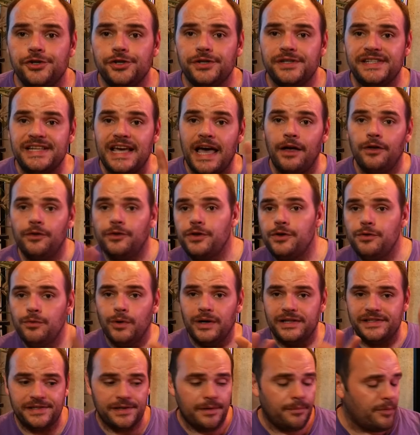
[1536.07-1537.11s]
just tell you
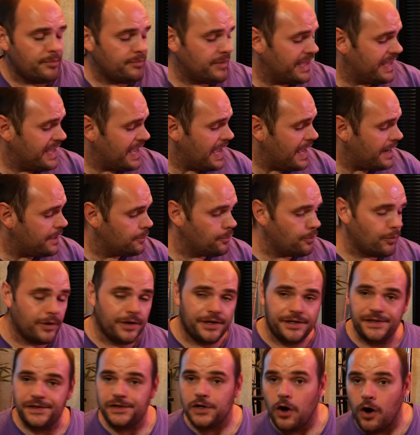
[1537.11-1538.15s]
what some of my
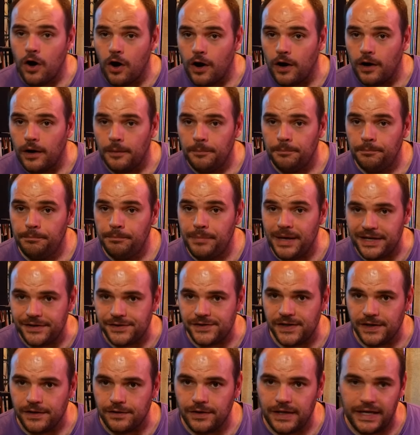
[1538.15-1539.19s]
categories are,
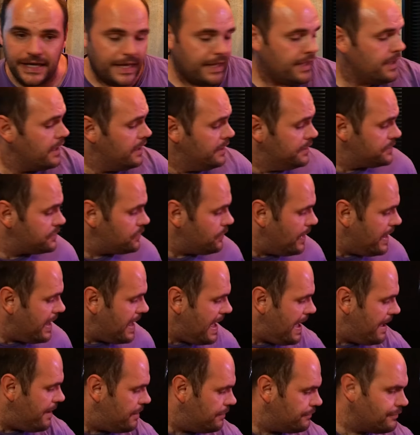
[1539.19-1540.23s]
basically. So I
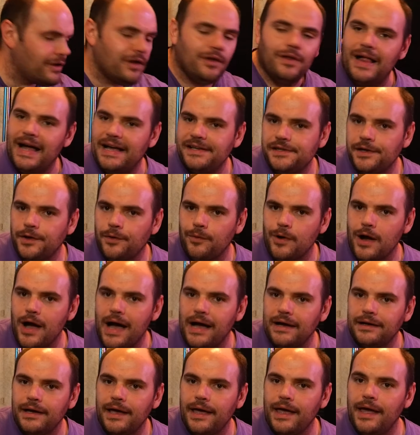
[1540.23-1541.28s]
have classic
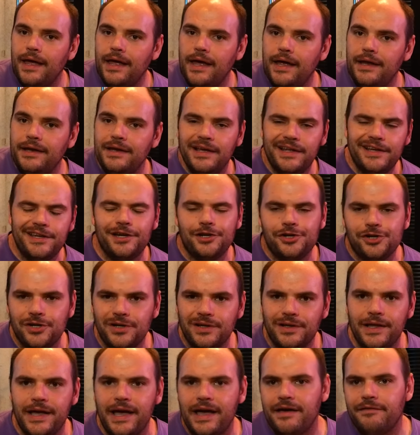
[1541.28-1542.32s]
rock, and
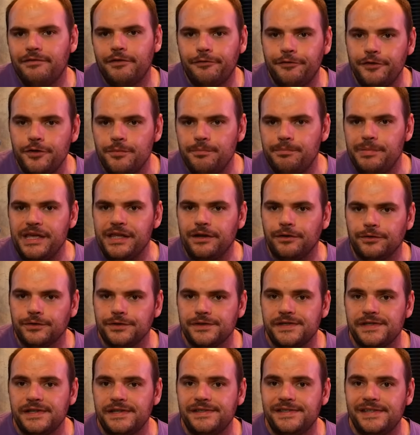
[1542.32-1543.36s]
additionally I have a few
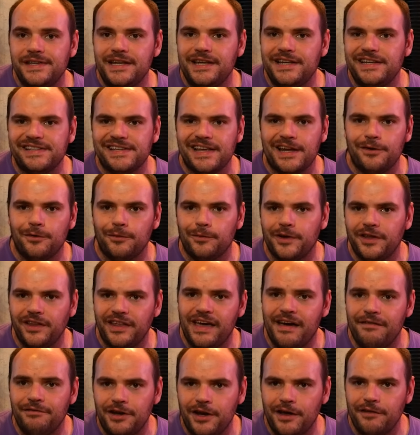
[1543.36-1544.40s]
Beatles CDs. I don't really
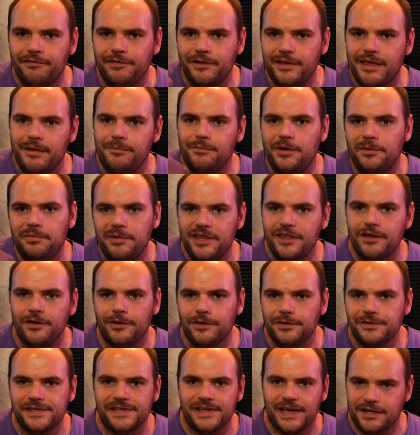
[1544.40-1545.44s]
have enough for them to be their
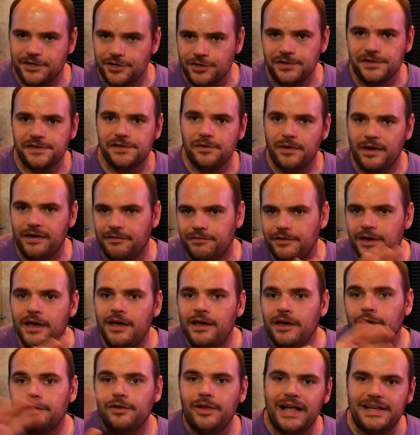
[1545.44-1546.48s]
own section. So I have
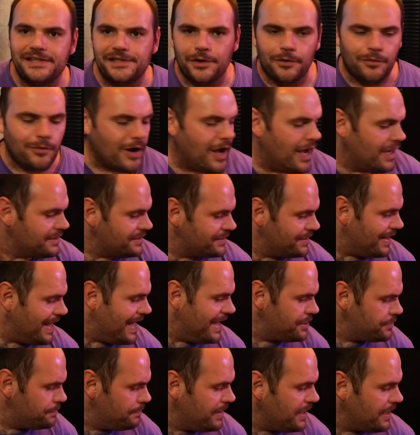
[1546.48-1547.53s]
classic rock /
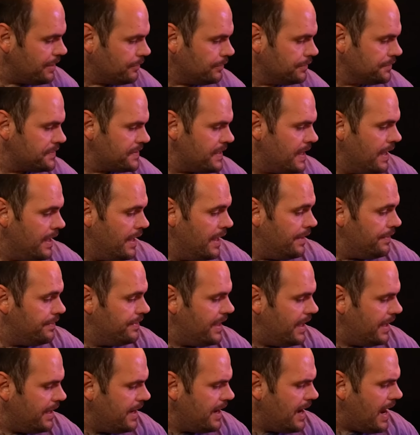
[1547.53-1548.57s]
Beatles.
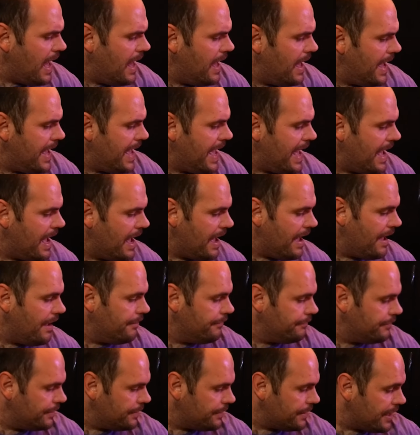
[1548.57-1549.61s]
Then I
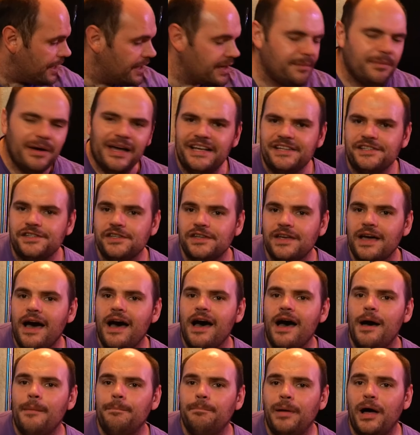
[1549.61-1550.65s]
have kind of my
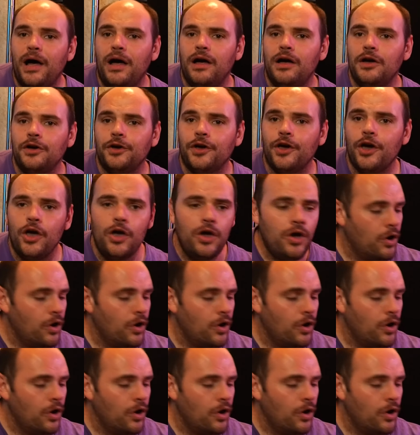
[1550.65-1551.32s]
ska, punk,